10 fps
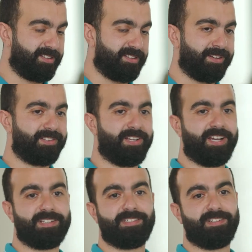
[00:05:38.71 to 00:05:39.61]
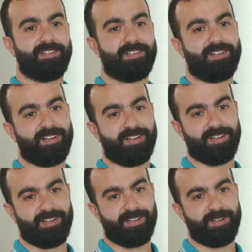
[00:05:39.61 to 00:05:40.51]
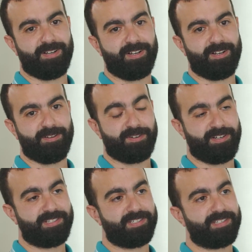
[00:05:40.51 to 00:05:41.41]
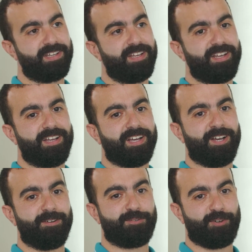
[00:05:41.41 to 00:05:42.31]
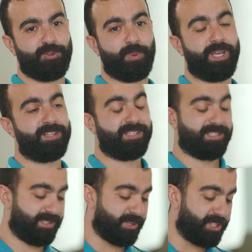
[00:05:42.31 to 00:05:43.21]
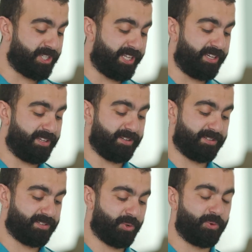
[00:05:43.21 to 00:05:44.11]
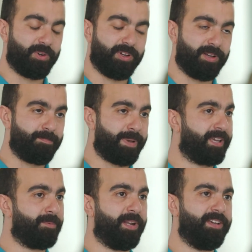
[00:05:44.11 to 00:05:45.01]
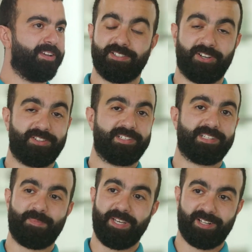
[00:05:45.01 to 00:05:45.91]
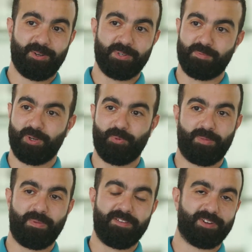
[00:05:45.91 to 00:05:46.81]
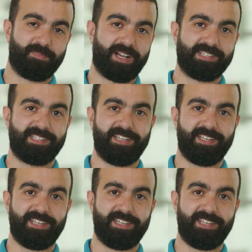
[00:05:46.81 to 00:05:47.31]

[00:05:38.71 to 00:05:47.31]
Dr. Yasser first, for doing this surgery so impeccably. Dr. Samira, who's been with me for the past